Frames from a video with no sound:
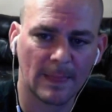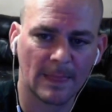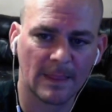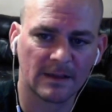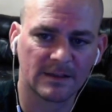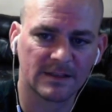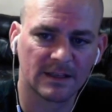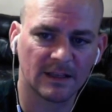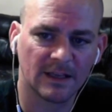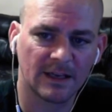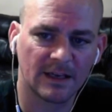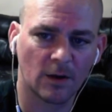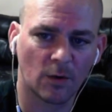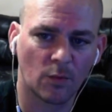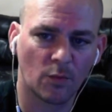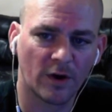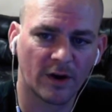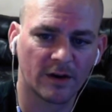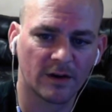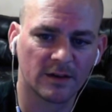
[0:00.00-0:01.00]
So, like,
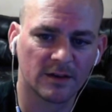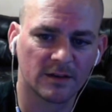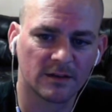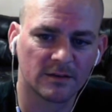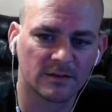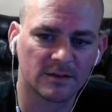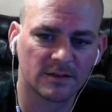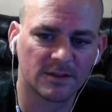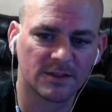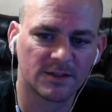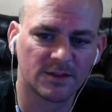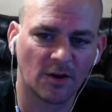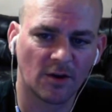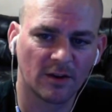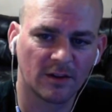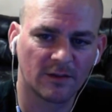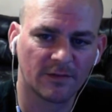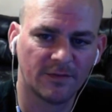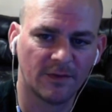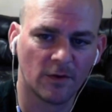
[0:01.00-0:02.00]
we're gonna start
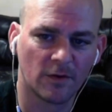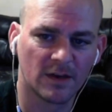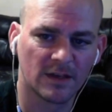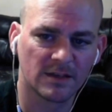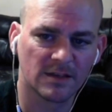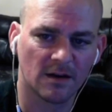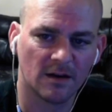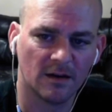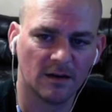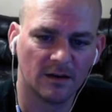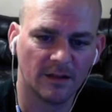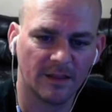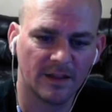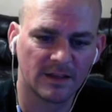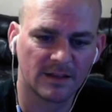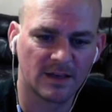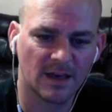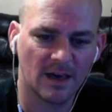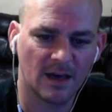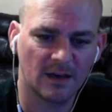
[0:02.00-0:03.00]
to focus on this
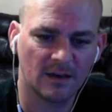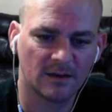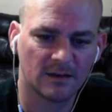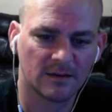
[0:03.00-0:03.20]
guy.